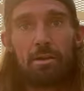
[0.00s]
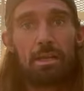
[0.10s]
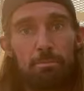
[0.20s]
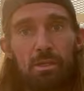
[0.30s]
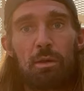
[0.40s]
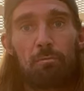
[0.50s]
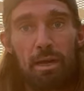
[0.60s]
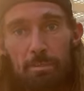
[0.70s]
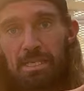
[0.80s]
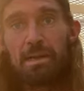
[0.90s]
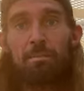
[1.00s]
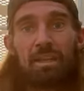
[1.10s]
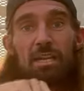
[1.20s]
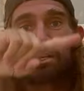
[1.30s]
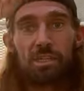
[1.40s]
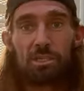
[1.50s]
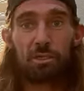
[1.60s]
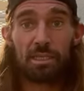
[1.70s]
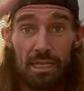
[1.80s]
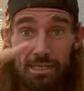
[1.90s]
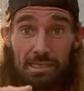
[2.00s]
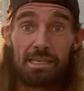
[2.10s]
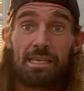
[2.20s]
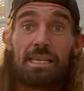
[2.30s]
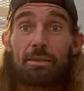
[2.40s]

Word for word: in between reps. Then she should start to see